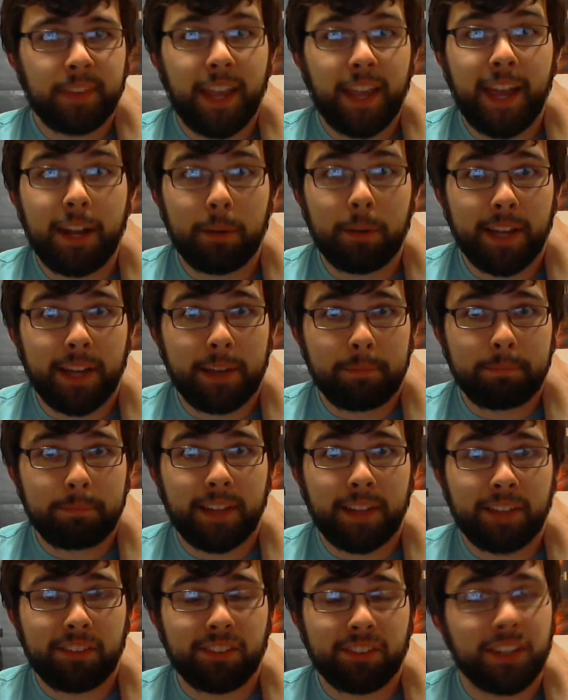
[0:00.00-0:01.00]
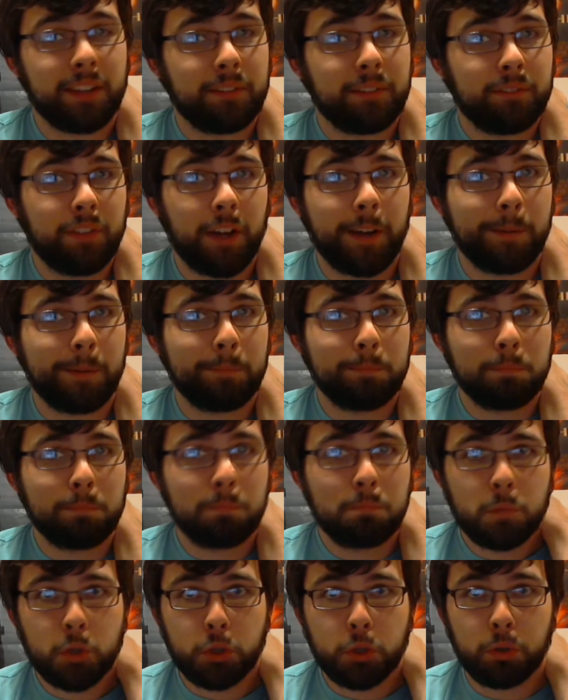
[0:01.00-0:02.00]
Anyway, yeah, that's it.
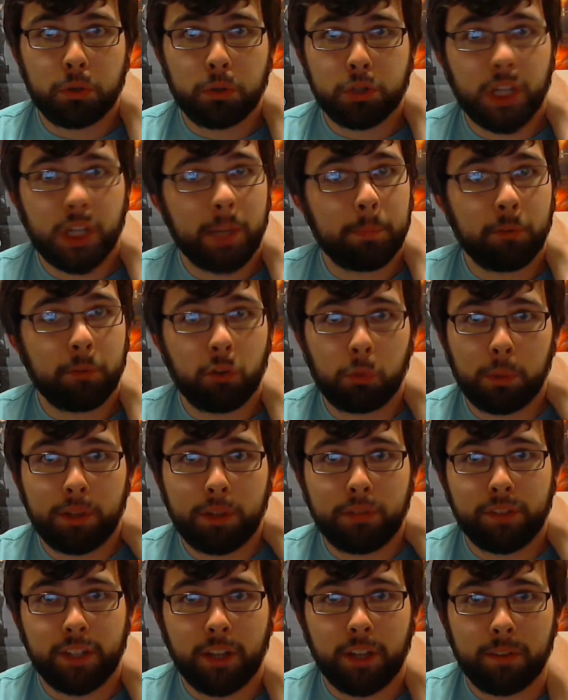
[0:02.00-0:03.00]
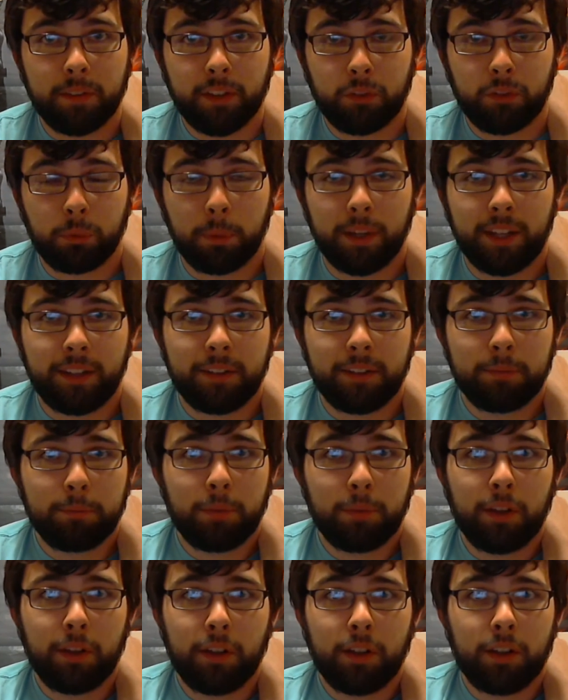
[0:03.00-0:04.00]
Short, sharp, and sweet video this week.
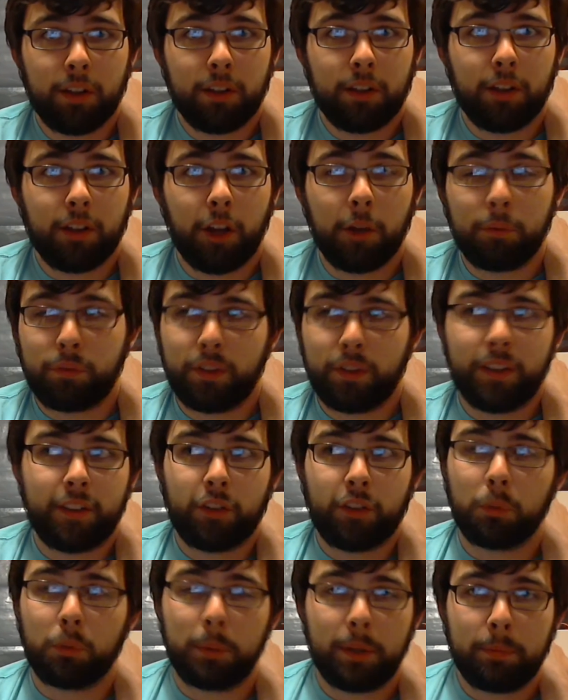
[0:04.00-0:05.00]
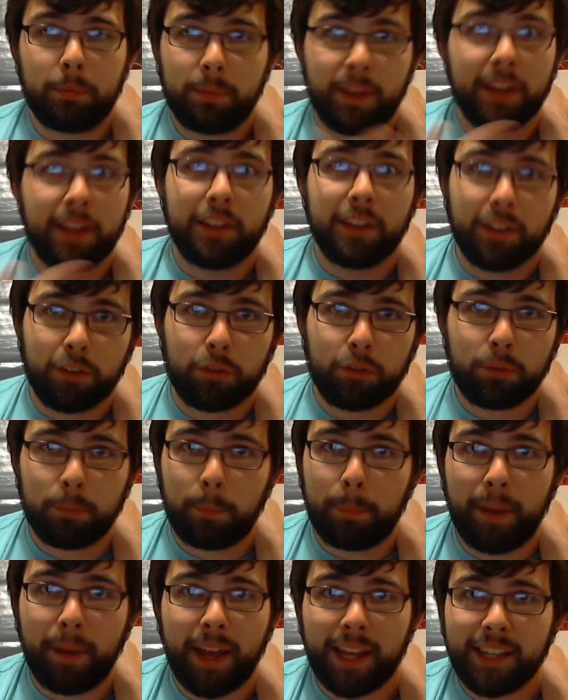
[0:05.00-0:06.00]
Hopefully this will be getting us
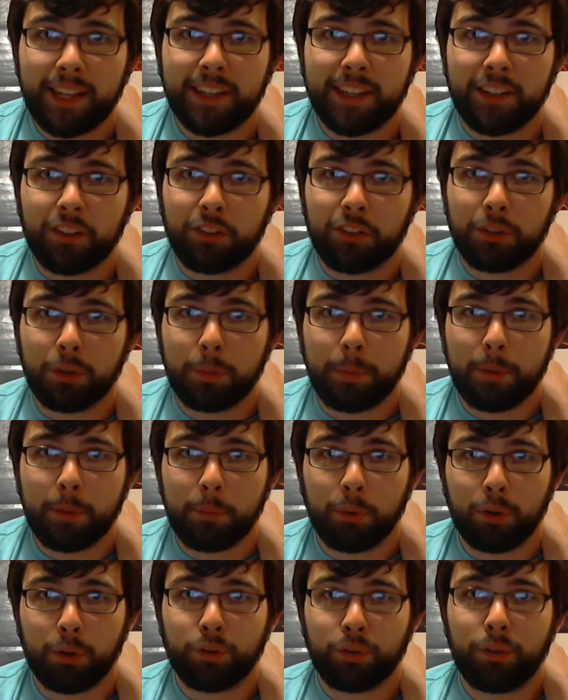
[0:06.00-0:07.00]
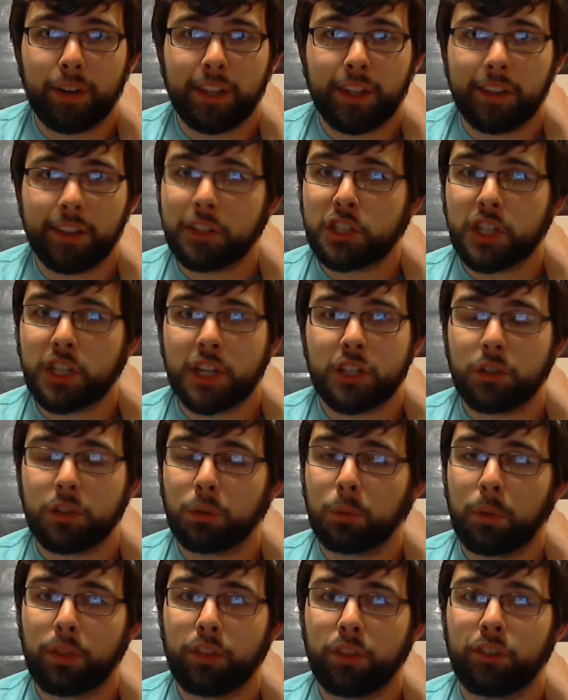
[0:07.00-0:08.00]
back into a bit more of a regular
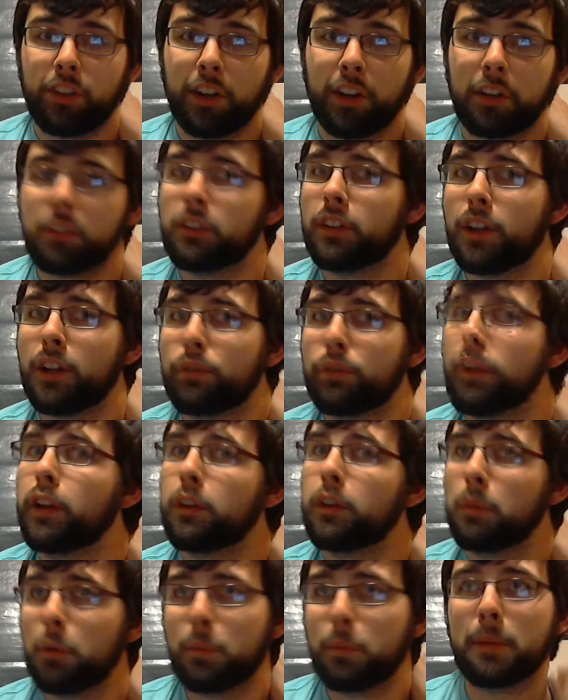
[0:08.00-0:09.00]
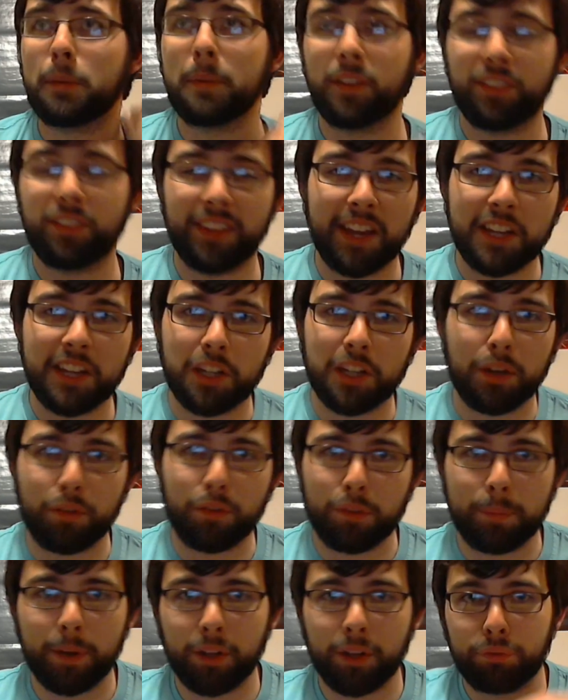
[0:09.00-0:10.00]
schedule with the Circle the Nerd Fighter. We've been a bit sketchy over
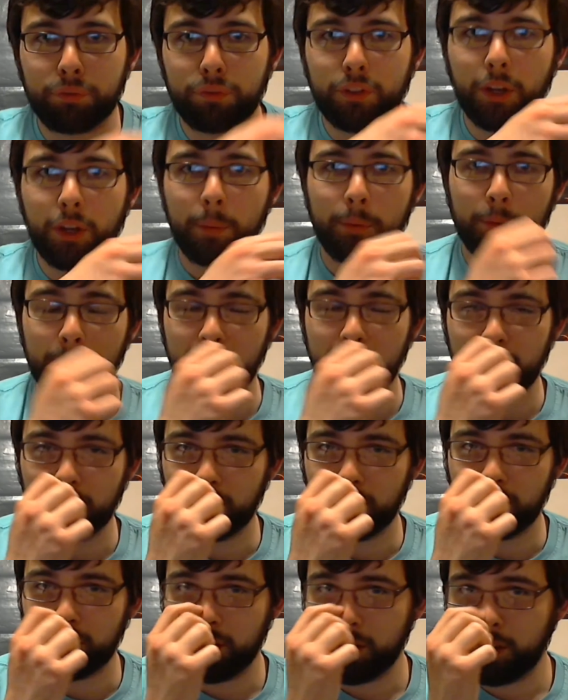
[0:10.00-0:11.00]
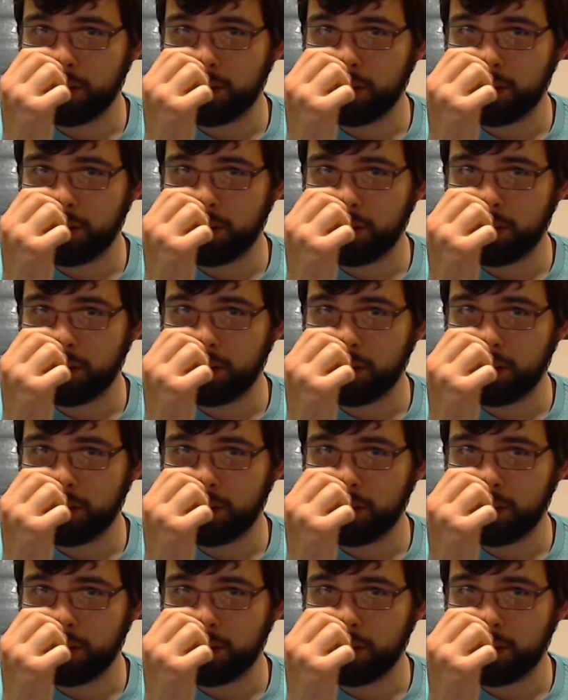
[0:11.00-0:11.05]
the past couple of weeks,